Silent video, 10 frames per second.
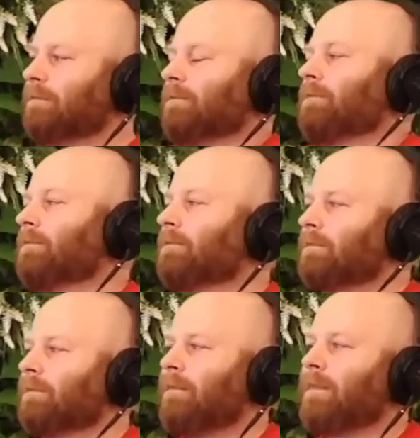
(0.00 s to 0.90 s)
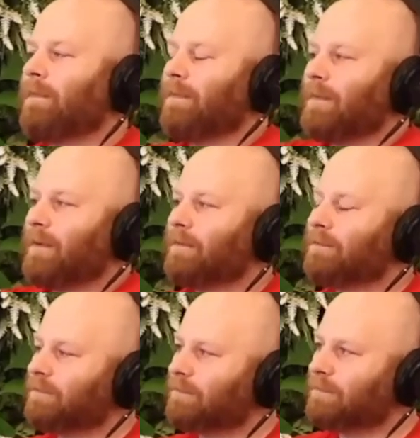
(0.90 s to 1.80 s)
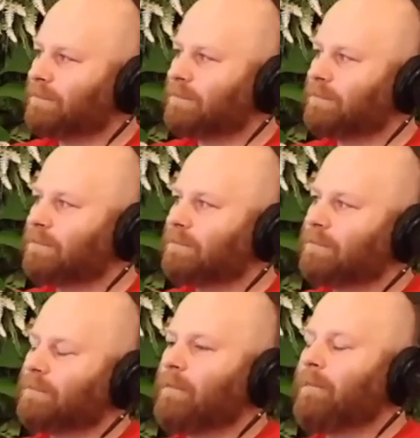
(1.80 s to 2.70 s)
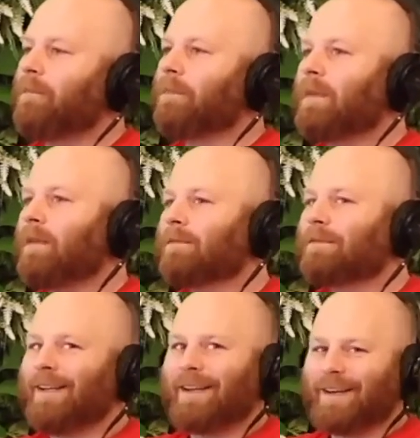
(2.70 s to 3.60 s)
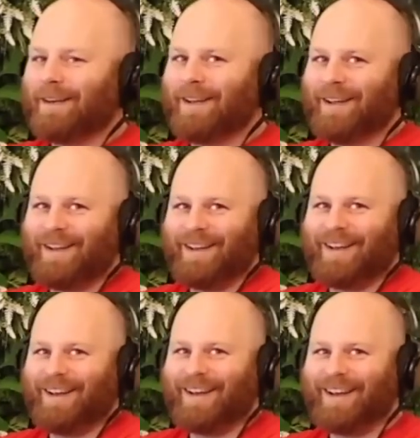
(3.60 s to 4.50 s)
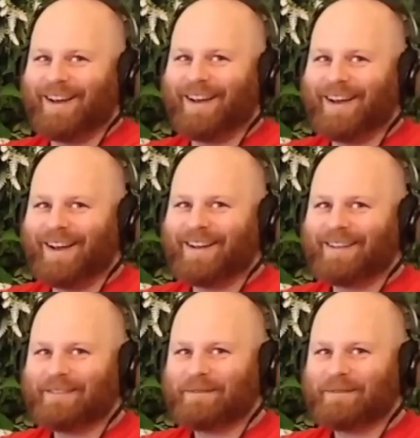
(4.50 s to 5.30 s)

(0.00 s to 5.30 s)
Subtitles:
No words are spoken by the person on screen.